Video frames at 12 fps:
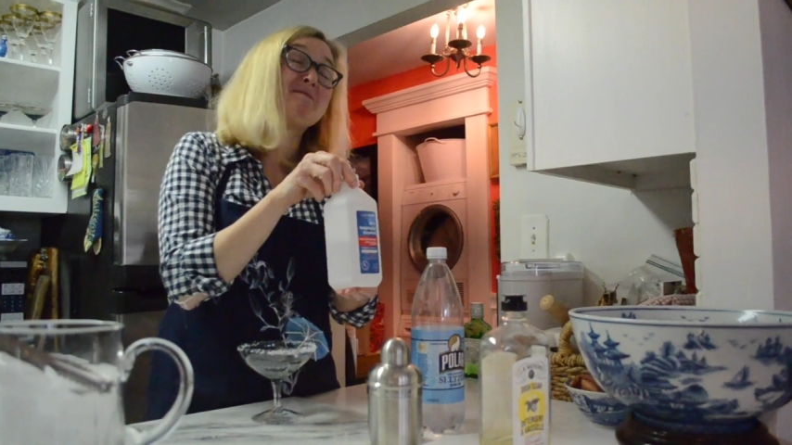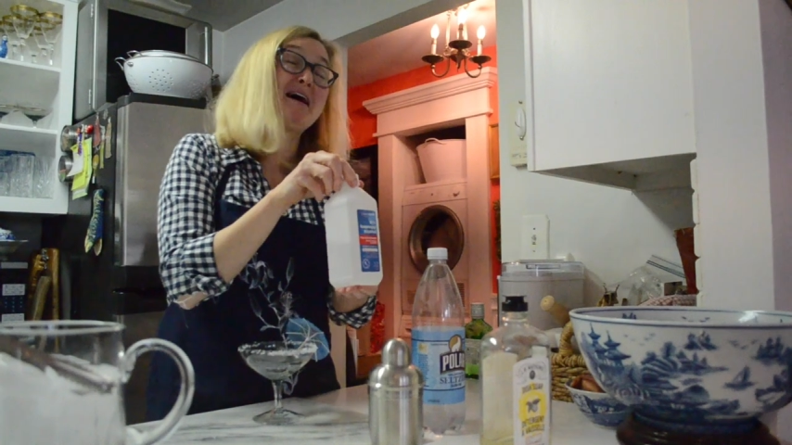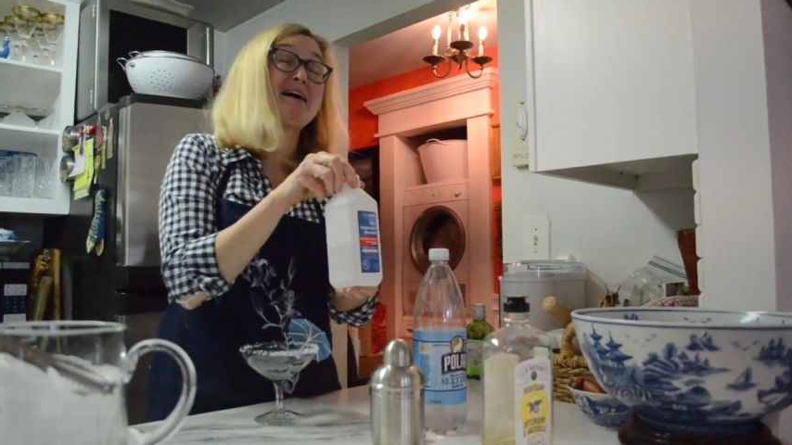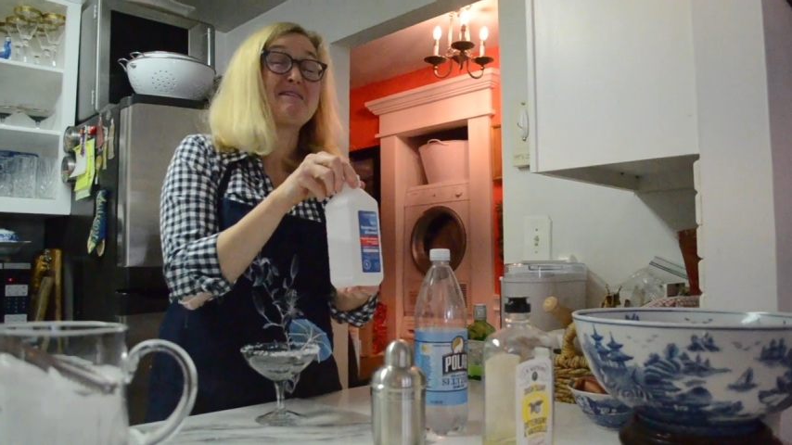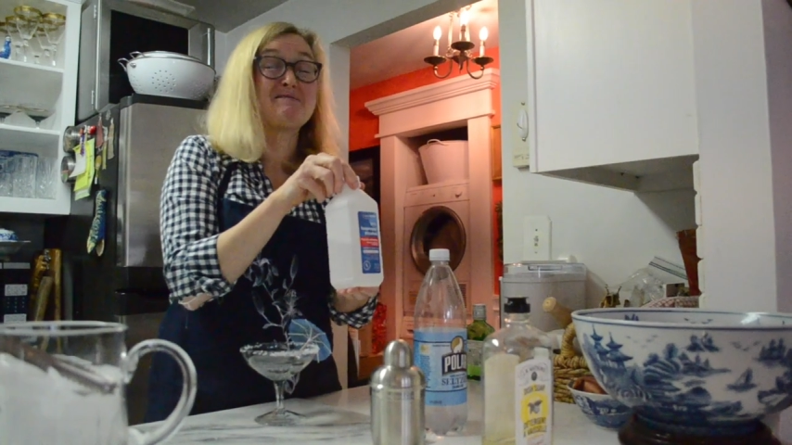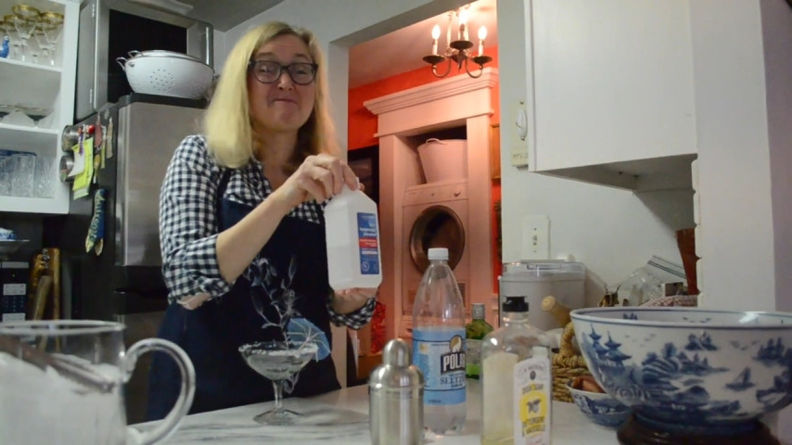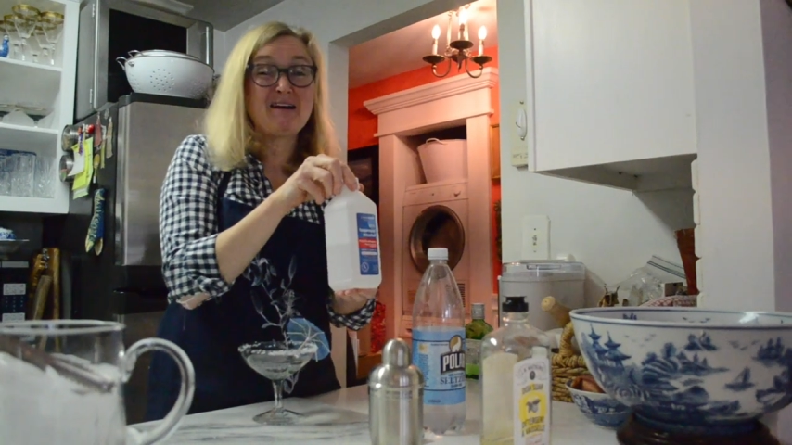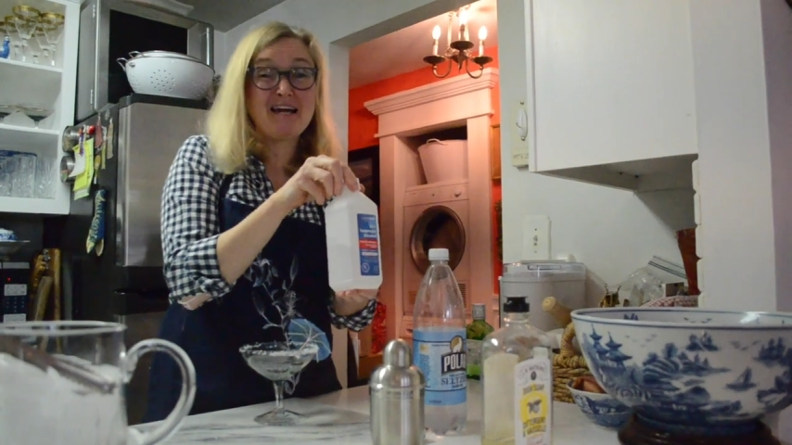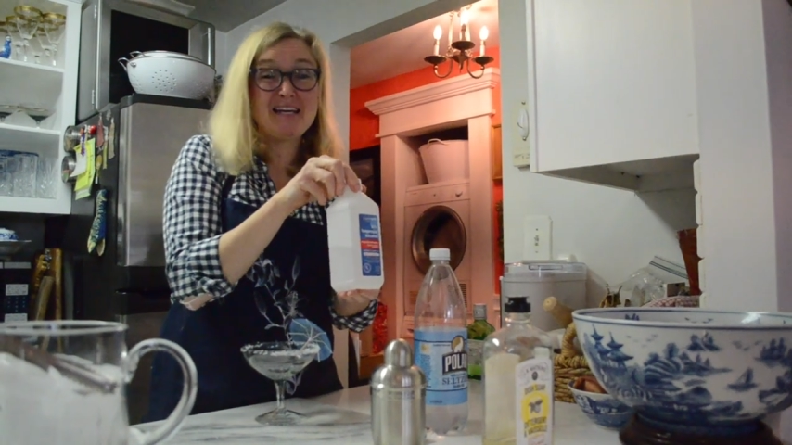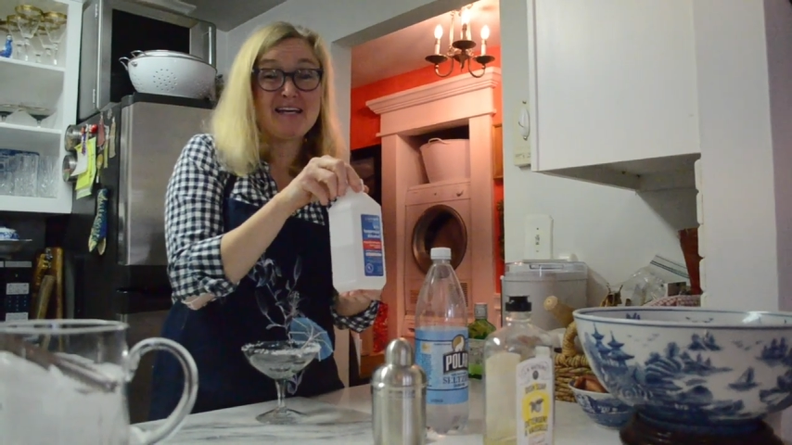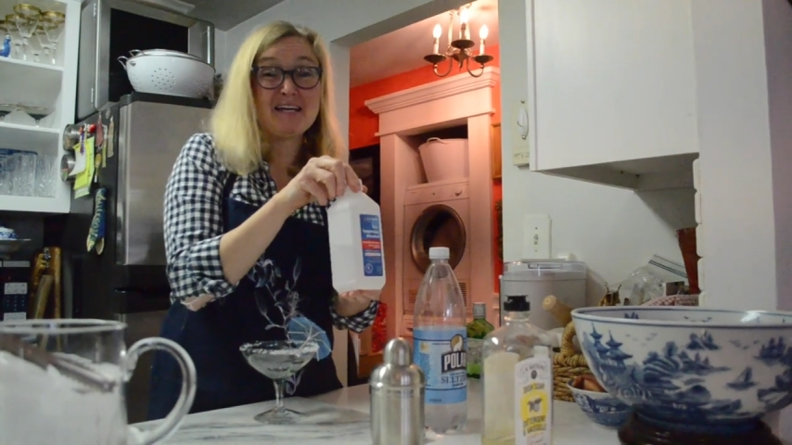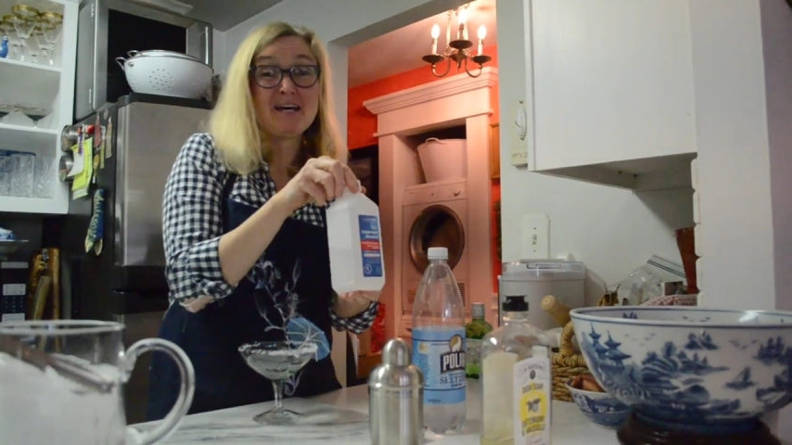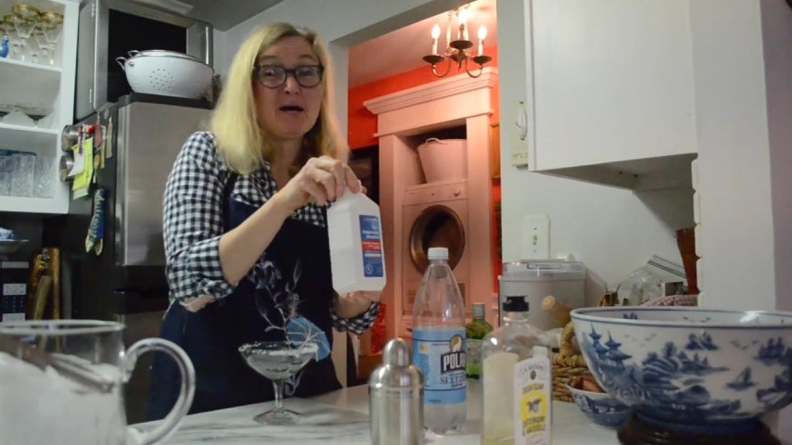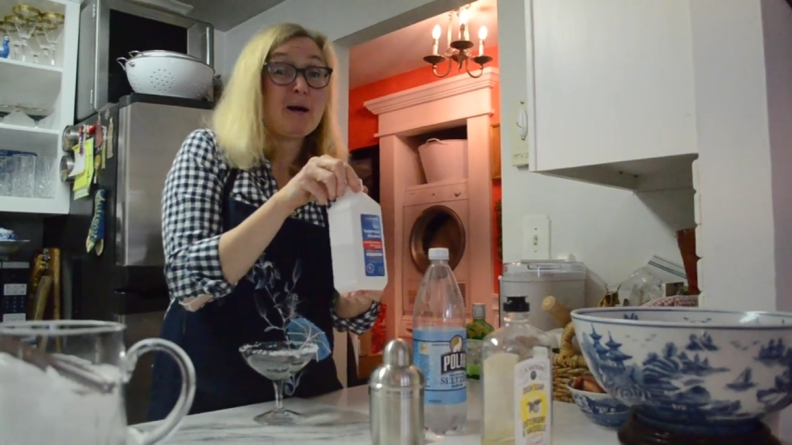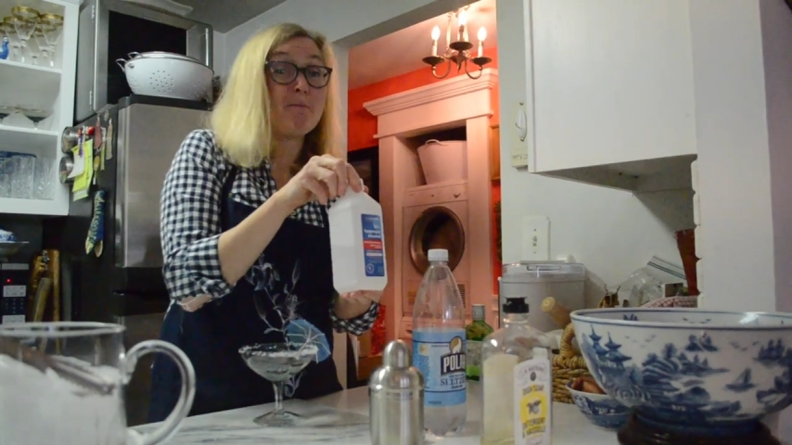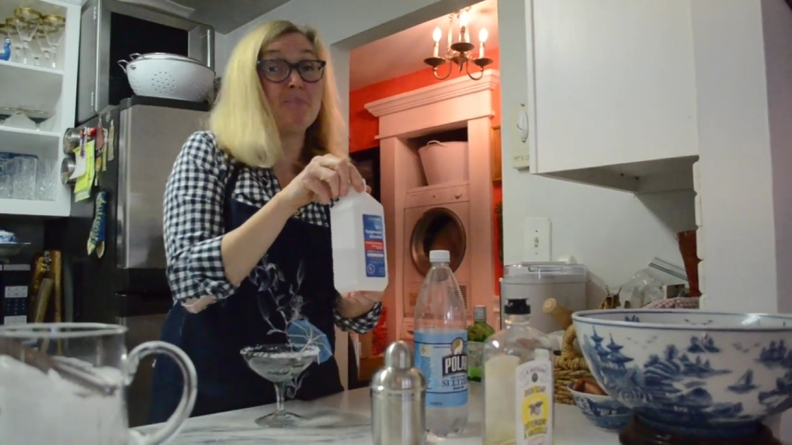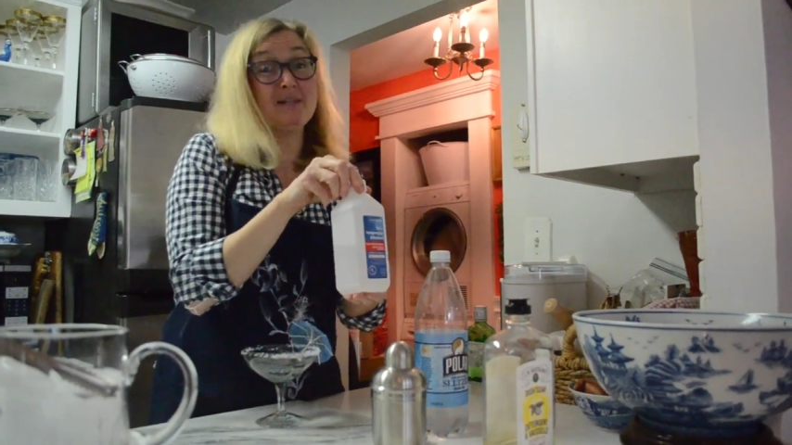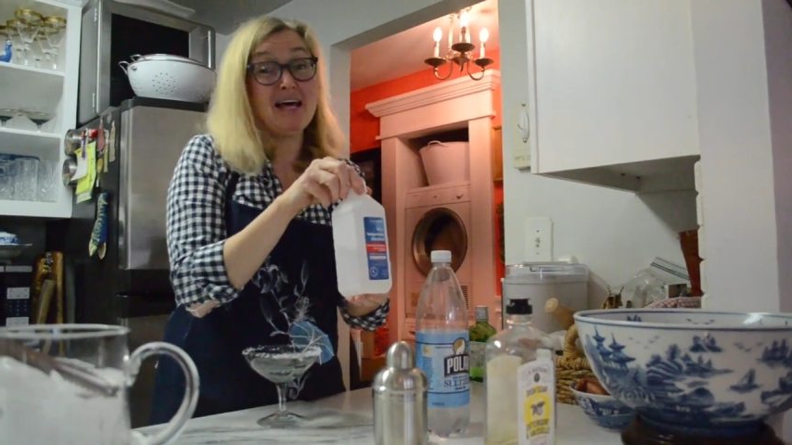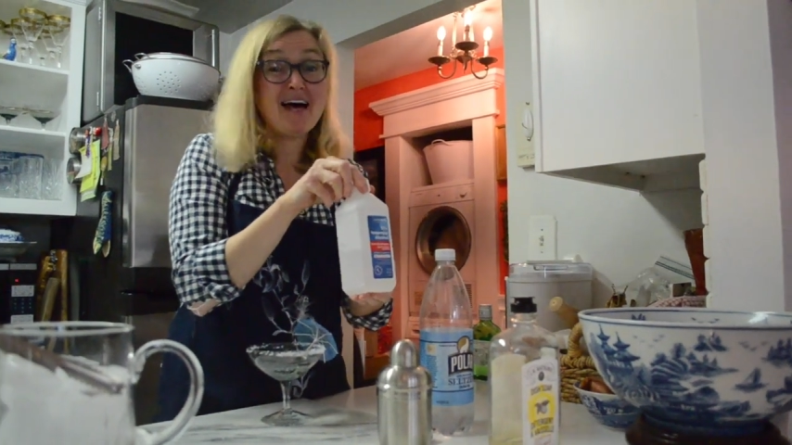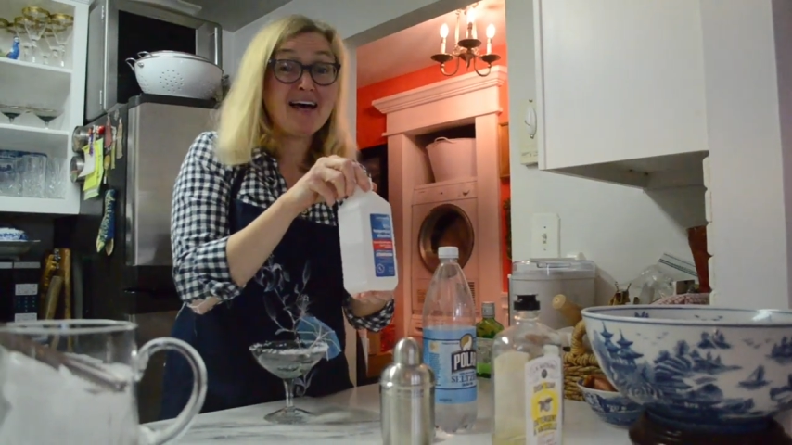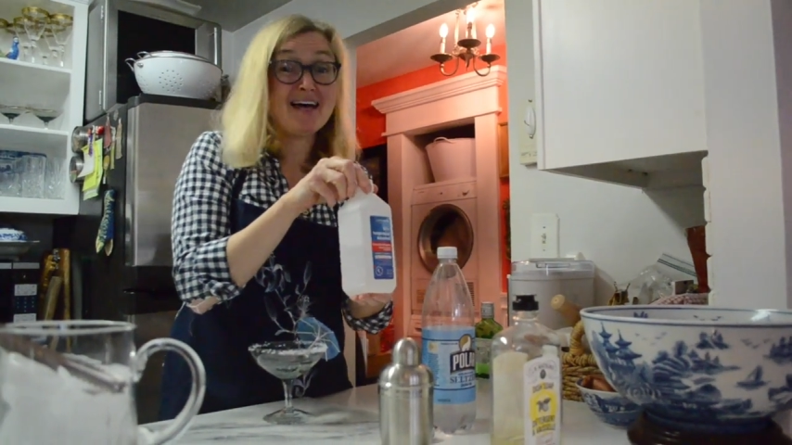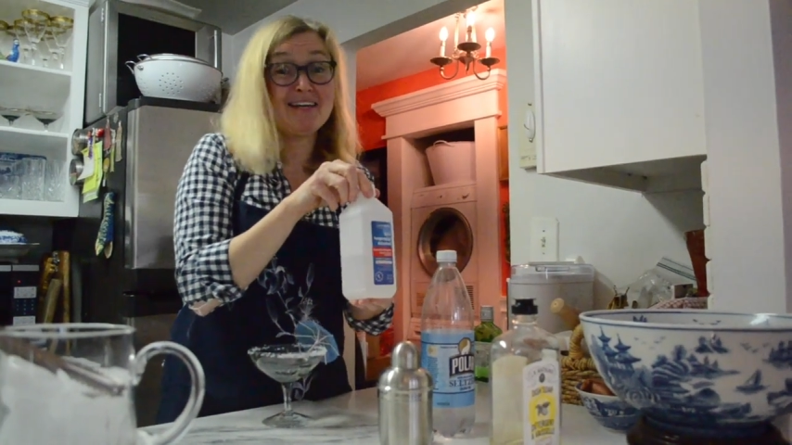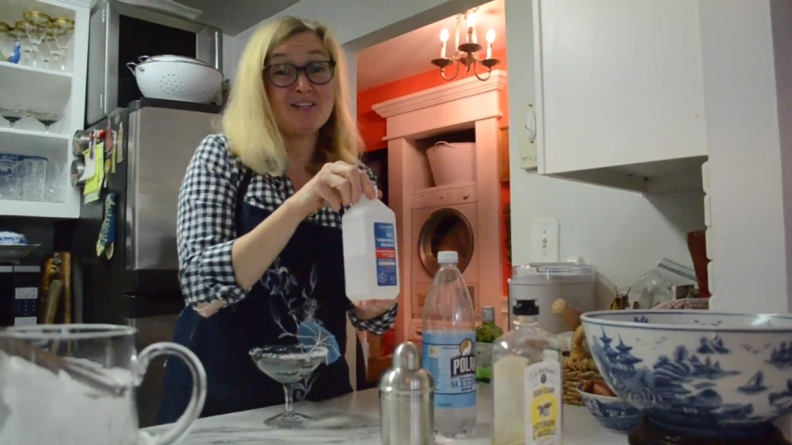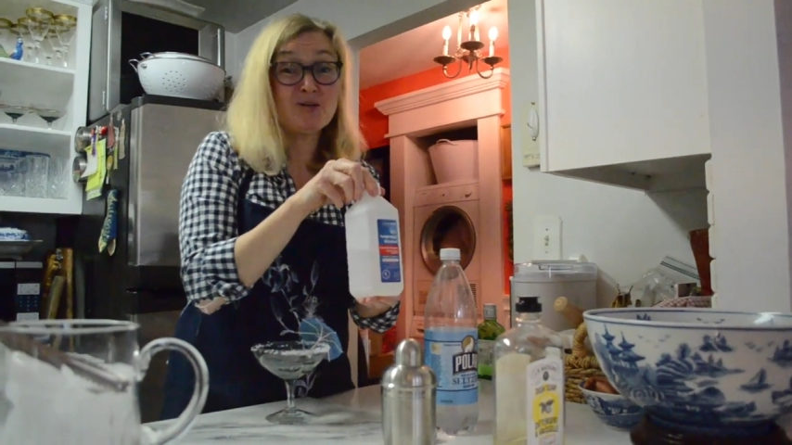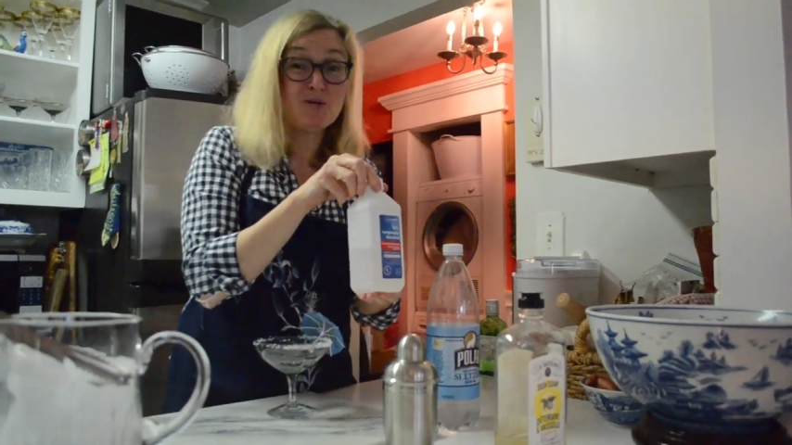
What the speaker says: my granny, blind